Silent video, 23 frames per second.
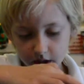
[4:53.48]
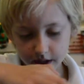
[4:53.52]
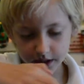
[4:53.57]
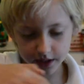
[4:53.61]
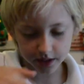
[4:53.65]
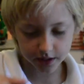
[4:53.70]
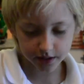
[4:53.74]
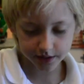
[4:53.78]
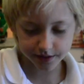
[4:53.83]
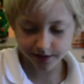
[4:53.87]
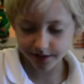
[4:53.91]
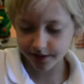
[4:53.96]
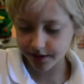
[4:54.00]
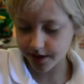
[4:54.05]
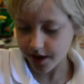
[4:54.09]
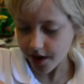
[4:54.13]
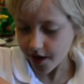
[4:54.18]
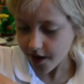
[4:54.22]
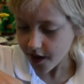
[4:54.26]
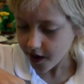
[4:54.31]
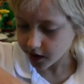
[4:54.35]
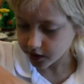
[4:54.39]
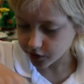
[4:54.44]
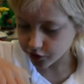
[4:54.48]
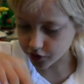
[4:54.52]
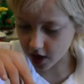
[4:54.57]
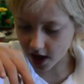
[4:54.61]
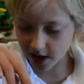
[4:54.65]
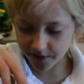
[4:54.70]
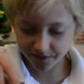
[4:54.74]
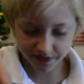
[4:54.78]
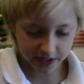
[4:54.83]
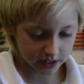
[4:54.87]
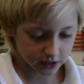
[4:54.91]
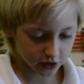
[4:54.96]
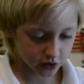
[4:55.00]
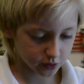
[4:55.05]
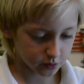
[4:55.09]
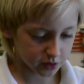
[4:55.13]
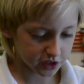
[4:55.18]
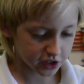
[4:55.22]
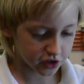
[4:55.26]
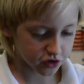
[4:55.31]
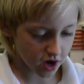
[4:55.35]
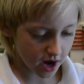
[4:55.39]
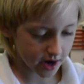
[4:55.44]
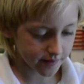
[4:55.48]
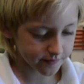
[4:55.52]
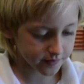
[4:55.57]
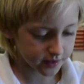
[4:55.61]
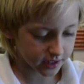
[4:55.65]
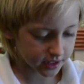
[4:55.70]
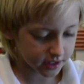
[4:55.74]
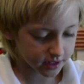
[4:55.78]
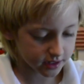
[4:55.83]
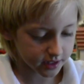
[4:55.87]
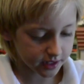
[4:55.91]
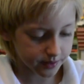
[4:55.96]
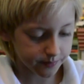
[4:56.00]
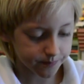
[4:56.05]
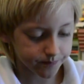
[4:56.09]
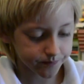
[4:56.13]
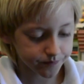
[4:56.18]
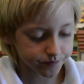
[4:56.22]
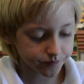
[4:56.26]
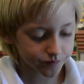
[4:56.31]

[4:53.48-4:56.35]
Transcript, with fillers: his driving. So when he drives, you can see.